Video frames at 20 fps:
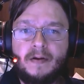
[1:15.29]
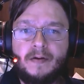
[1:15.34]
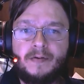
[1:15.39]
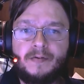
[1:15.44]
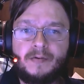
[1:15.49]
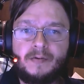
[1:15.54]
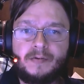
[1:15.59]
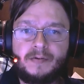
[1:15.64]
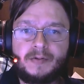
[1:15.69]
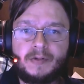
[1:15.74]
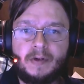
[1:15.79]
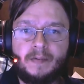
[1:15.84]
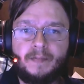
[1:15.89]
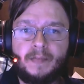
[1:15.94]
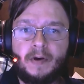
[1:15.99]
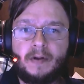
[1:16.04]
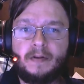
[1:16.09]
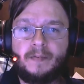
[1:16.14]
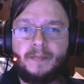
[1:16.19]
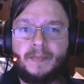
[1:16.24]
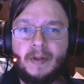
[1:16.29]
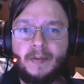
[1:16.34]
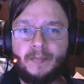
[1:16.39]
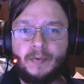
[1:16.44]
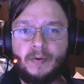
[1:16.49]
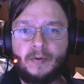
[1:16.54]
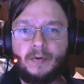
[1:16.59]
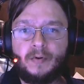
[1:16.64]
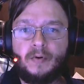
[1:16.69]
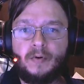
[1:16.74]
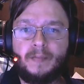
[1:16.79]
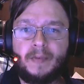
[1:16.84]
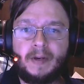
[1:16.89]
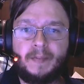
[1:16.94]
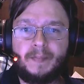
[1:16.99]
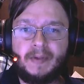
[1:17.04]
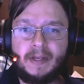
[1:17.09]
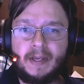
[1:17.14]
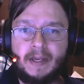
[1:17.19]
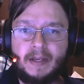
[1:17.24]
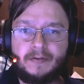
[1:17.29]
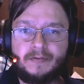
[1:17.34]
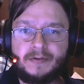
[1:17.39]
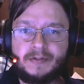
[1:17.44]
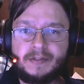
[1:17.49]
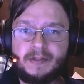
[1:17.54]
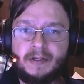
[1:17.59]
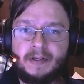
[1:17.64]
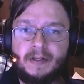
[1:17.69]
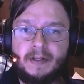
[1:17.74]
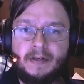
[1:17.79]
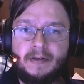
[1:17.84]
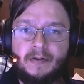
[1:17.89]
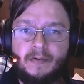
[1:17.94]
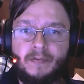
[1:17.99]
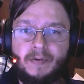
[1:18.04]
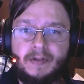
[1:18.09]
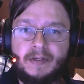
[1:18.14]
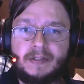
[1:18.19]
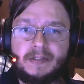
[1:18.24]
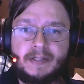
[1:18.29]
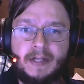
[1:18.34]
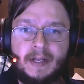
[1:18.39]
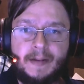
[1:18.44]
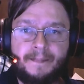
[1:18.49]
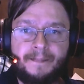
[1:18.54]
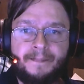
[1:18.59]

to some other people who might be interested in doing the same.